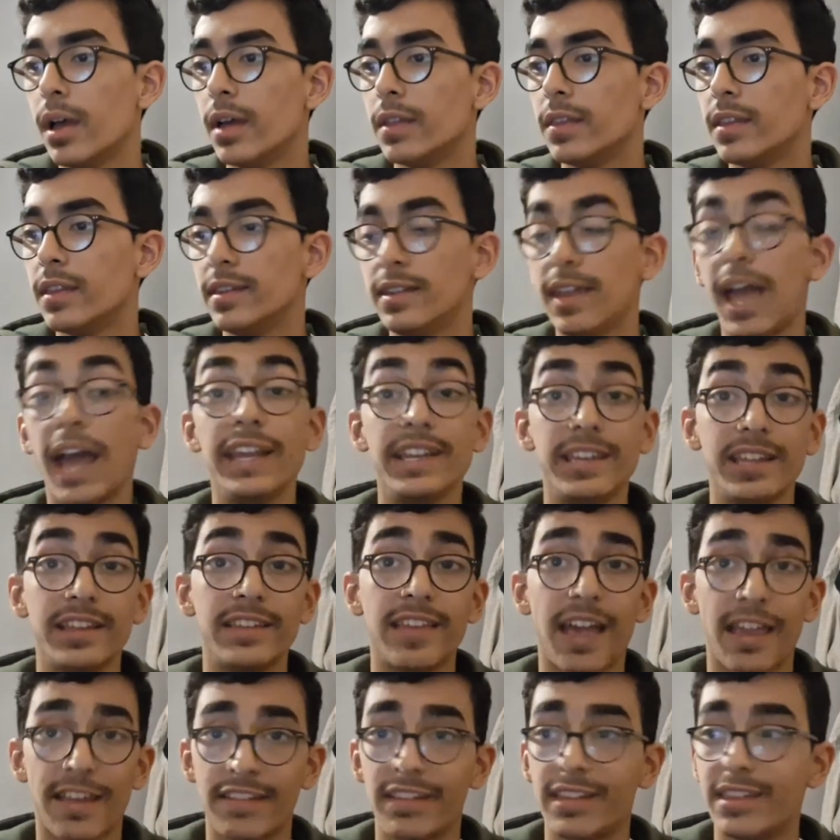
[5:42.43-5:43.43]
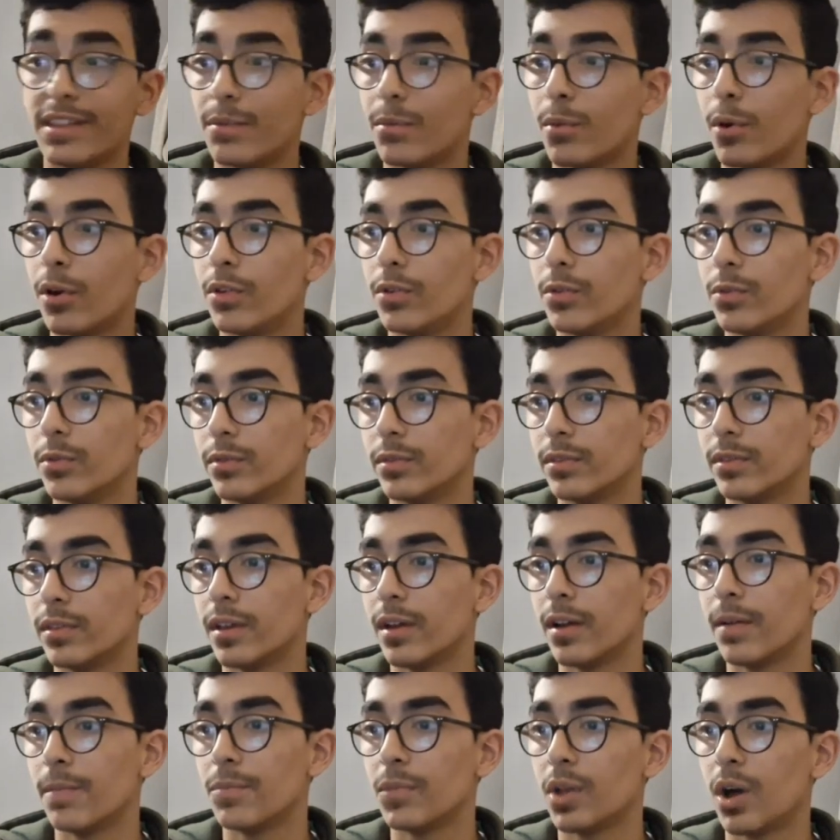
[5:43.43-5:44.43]
The knight is actually the one who's
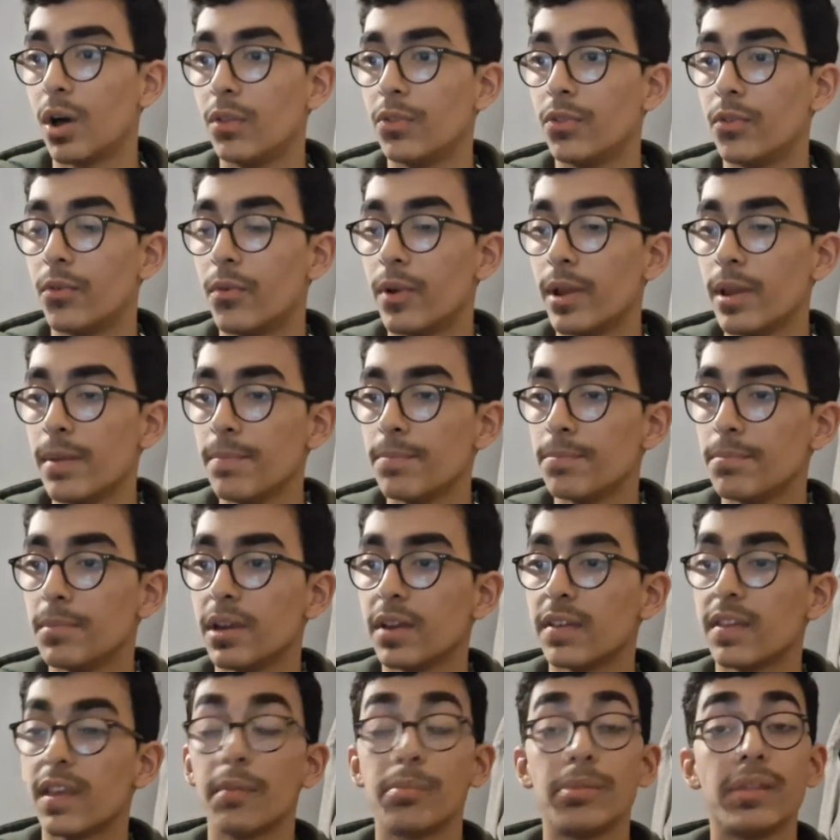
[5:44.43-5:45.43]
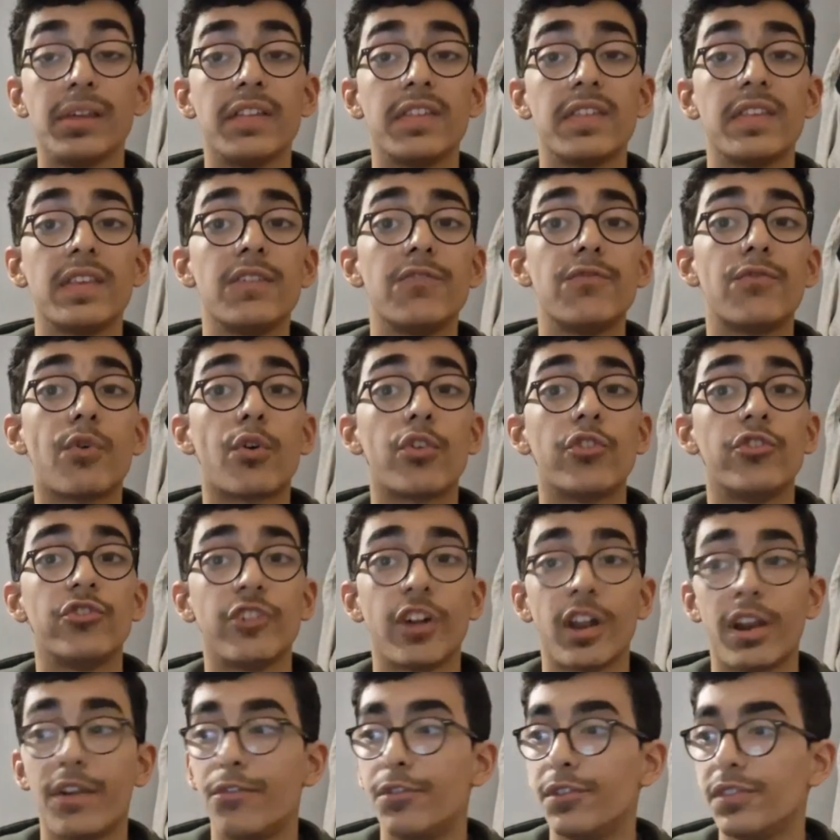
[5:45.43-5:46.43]
on the rim, because I played c4,
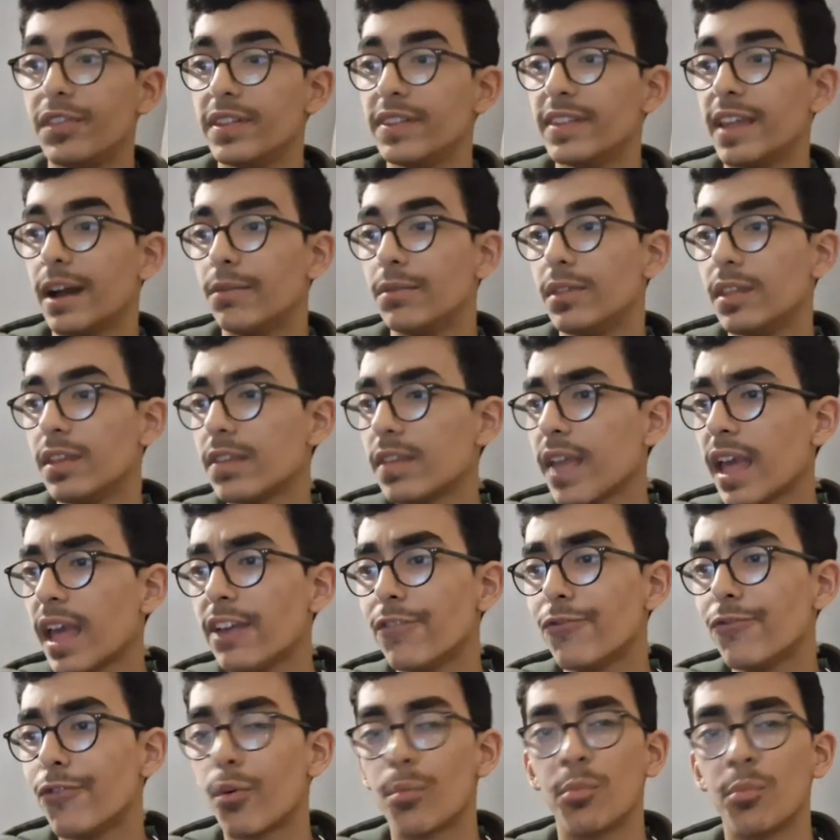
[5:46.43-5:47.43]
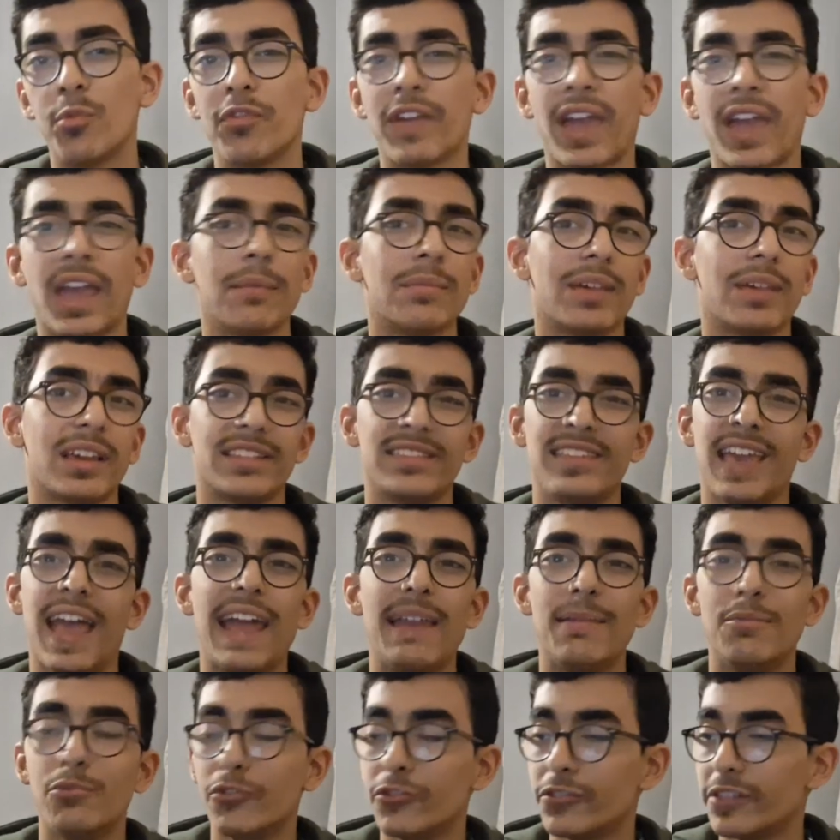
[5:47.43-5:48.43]
shut everything down. This a4 move came like
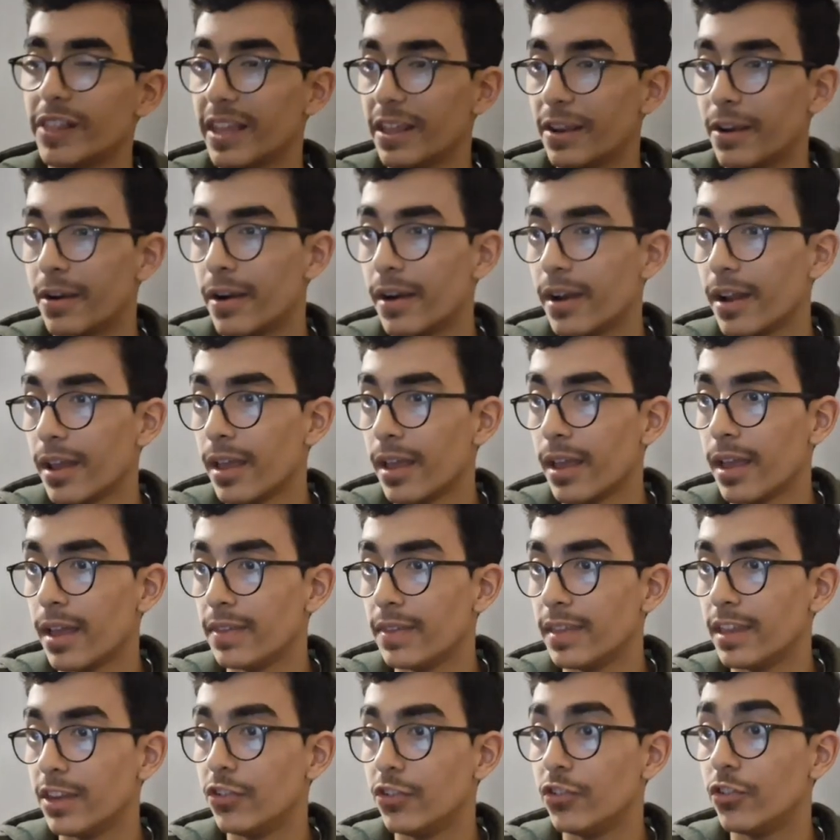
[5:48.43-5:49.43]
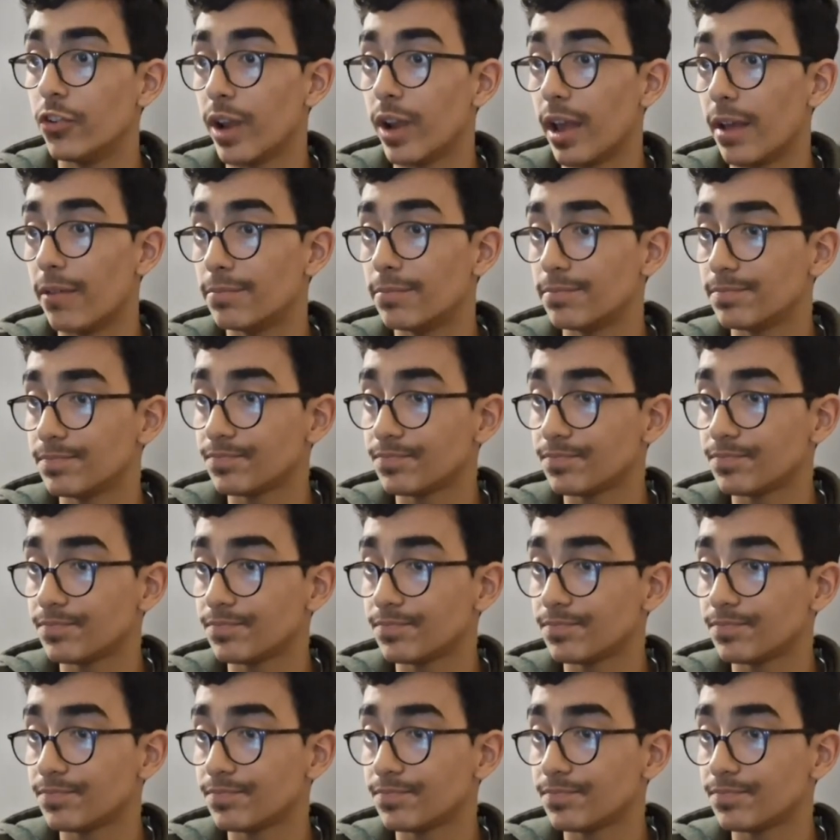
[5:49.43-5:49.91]
10 moves later than it should have.